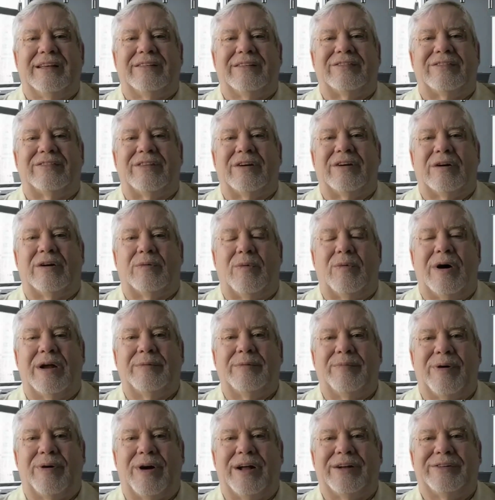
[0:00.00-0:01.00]
Is there
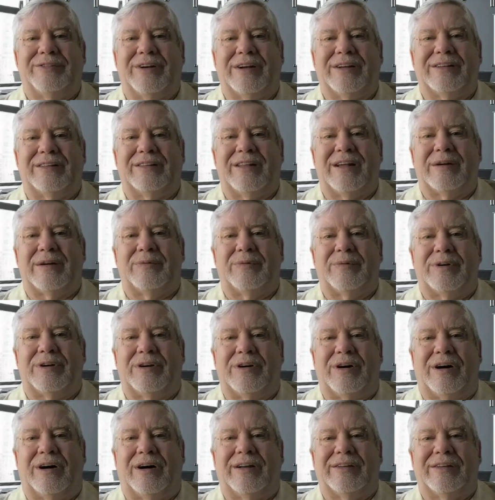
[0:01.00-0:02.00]
one project that would
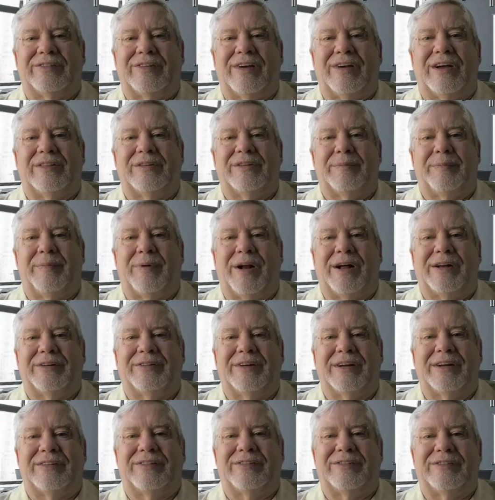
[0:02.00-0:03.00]
cause other
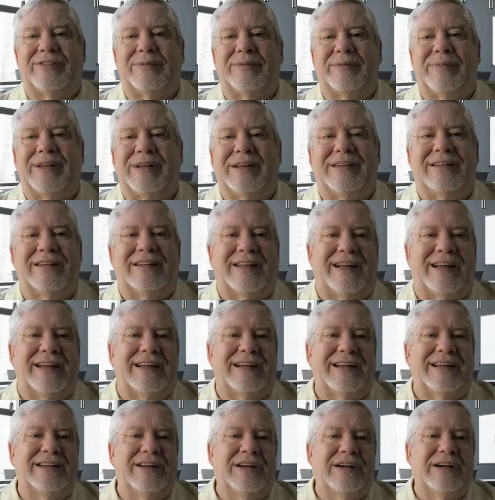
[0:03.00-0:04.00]
projects to be
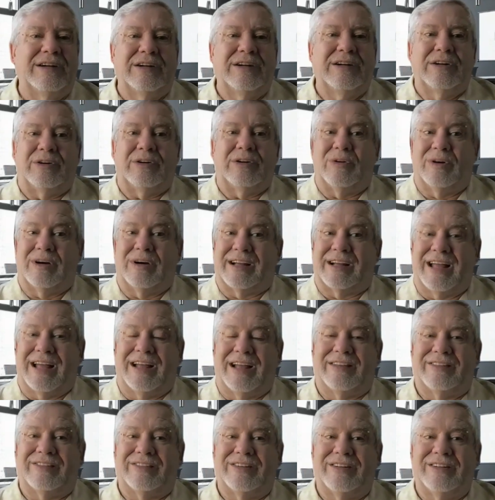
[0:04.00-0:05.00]
delayed or
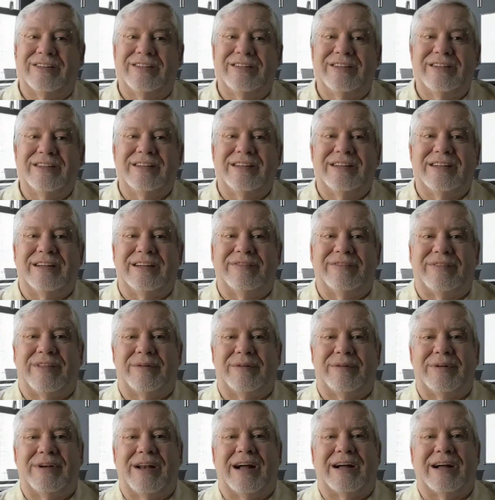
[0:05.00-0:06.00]
canceled if they
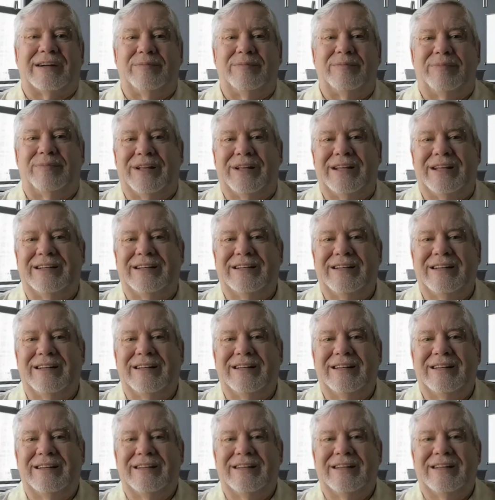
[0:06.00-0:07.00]
were not completed?
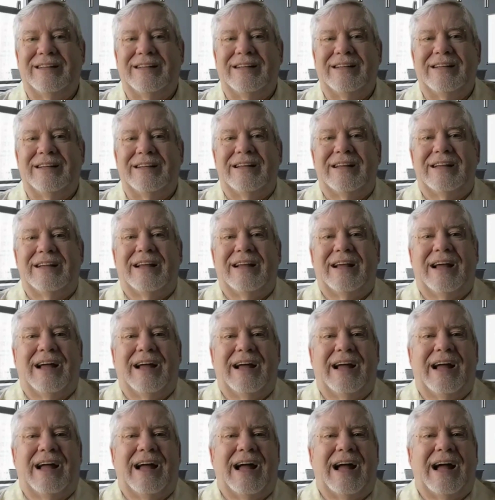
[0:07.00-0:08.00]

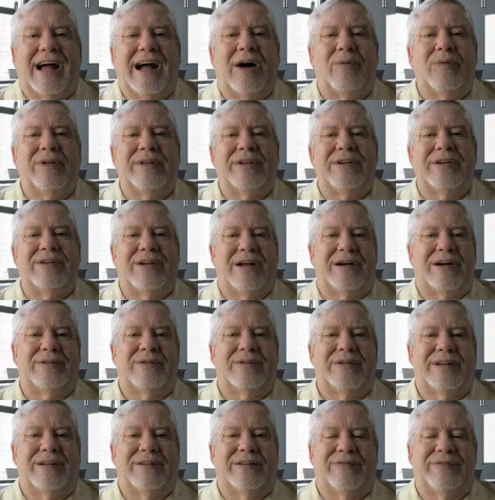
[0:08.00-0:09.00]
How will you
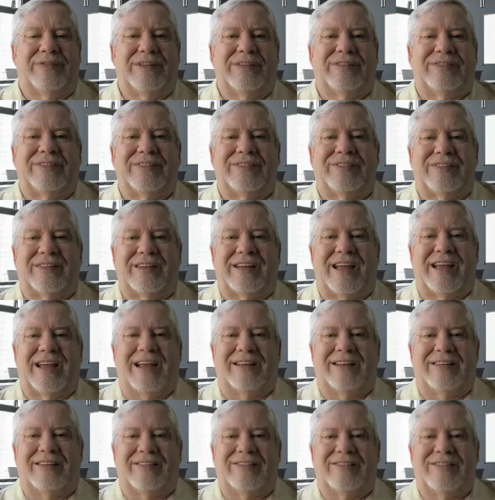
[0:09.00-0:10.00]
know if this is the
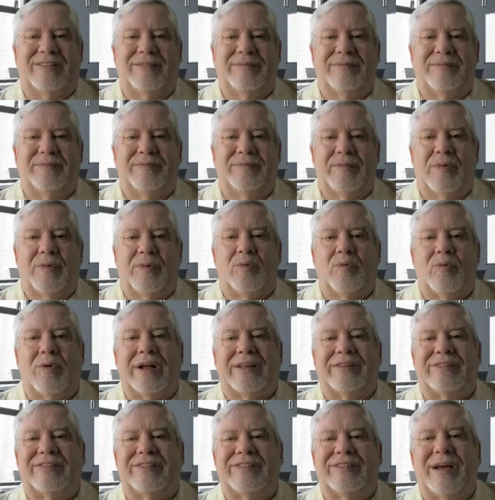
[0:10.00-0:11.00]
case?
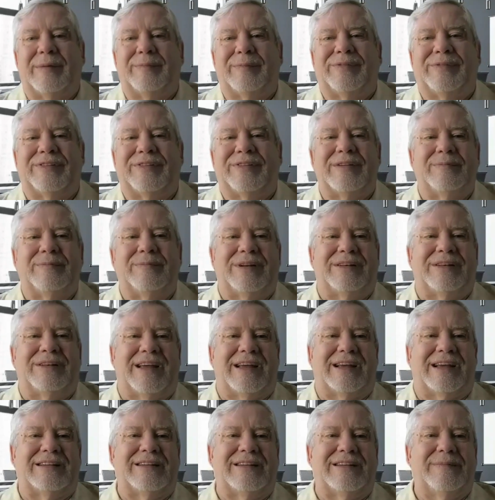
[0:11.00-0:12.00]
What steps can be
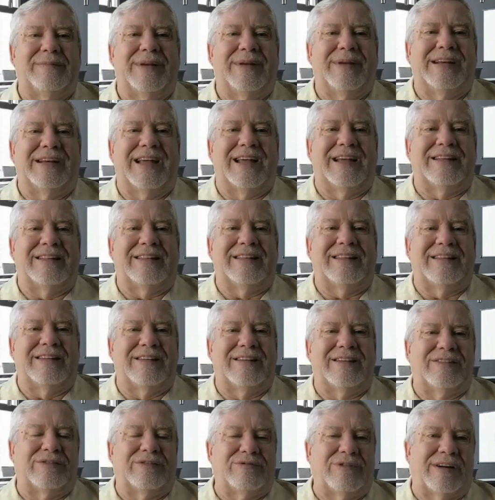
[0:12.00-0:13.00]
taken to mitigate
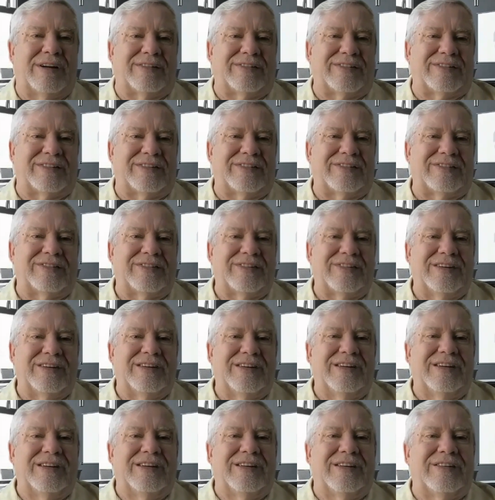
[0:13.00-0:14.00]
these risks
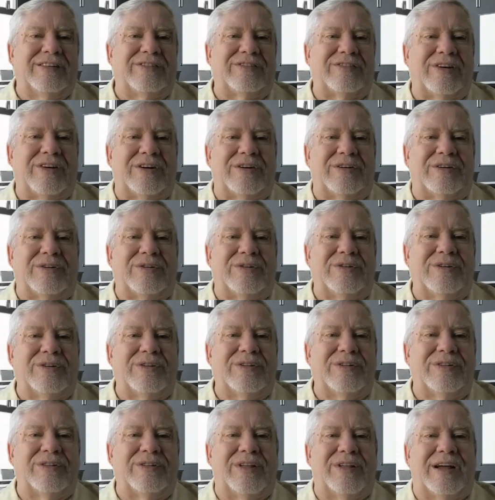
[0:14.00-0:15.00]

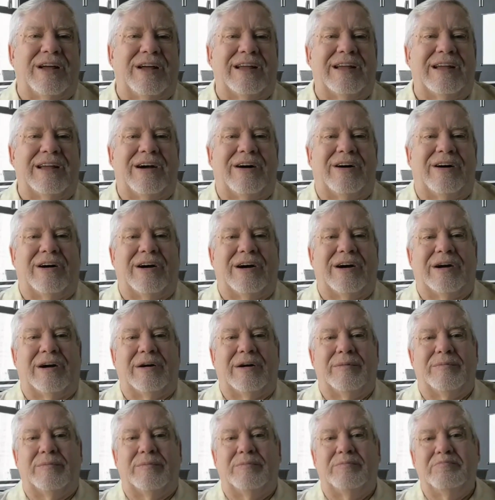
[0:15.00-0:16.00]
so they
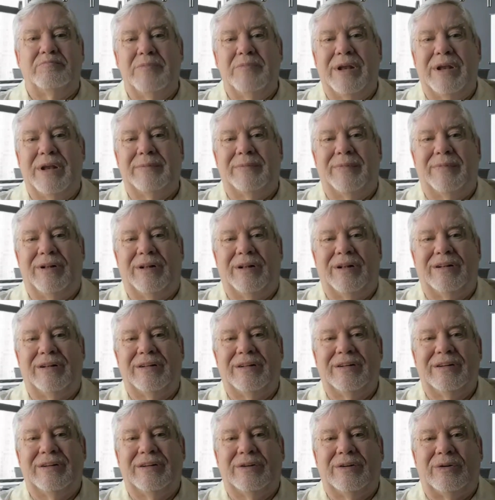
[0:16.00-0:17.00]
are
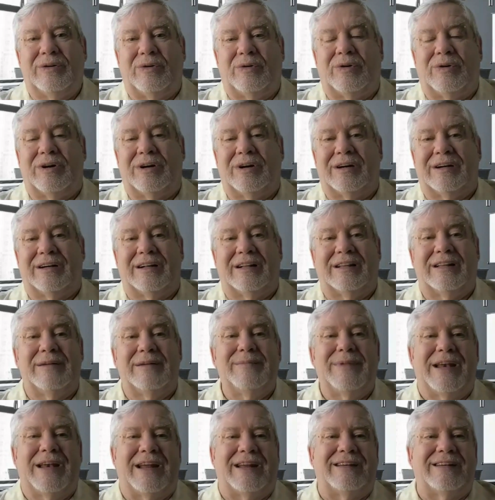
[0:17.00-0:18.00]
minimal or
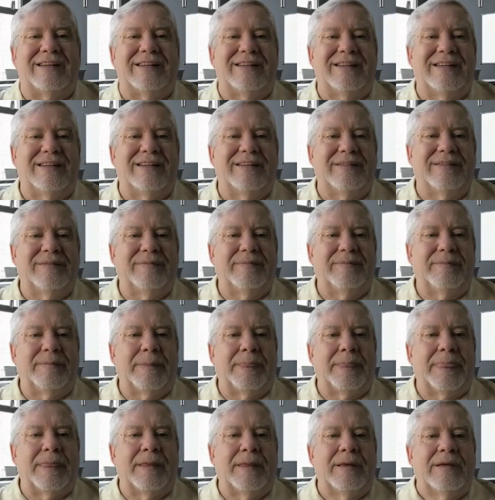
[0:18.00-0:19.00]
eliminated?
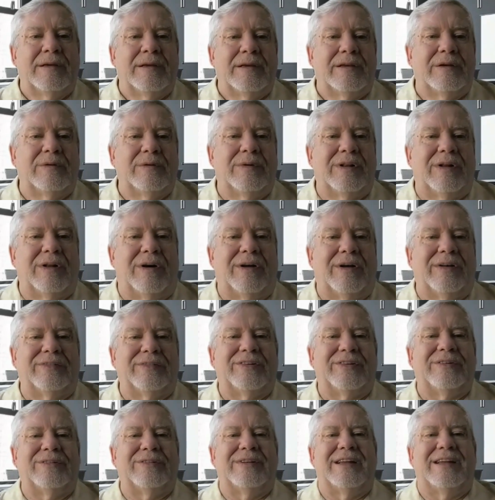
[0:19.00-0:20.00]
You will
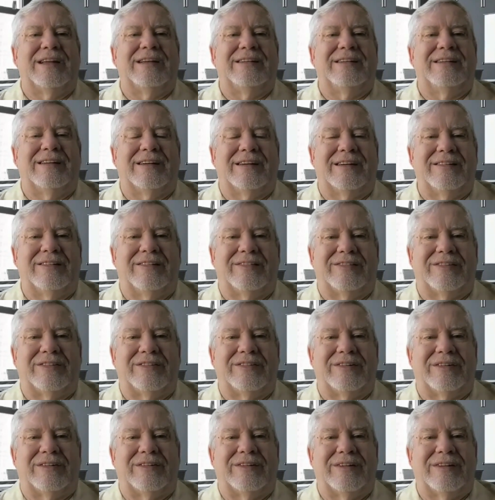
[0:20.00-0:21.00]
also need to
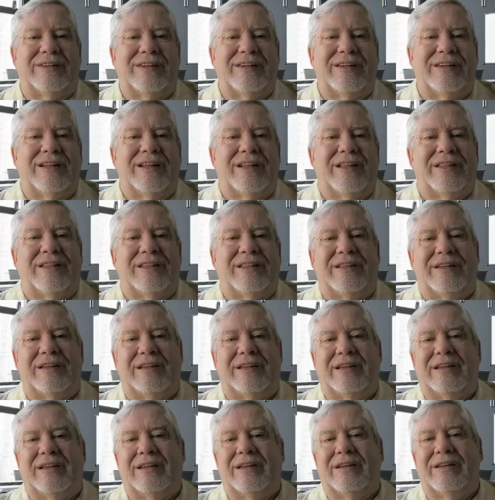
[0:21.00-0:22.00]
consider
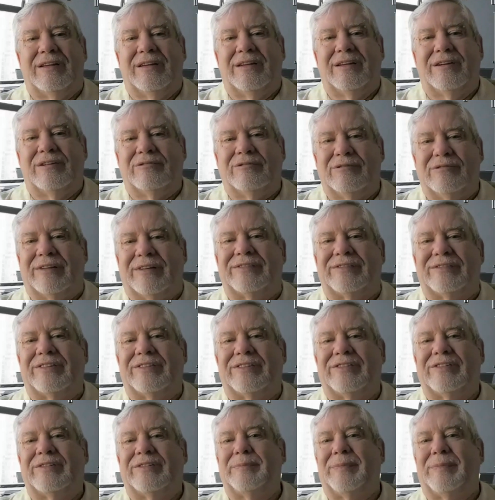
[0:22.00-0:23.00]
the
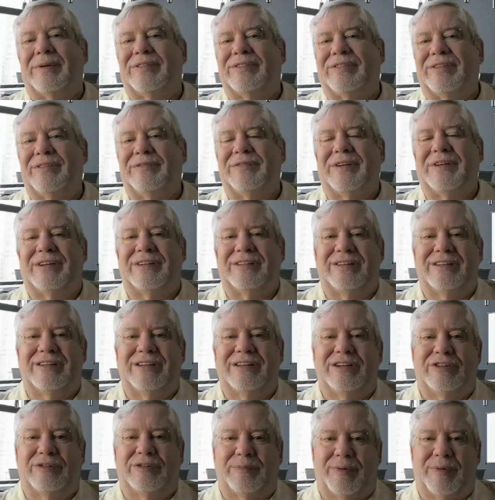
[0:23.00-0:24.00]
risks specific to
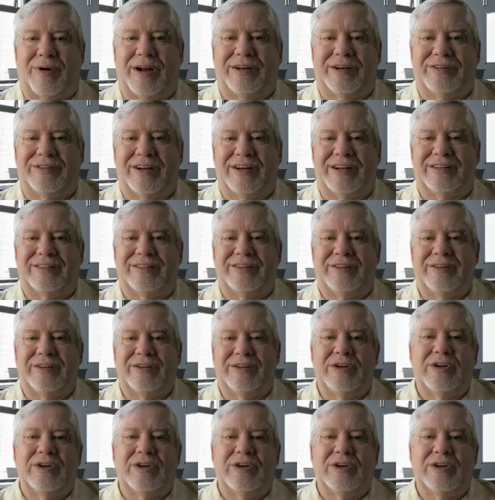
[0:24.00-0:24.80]
each project.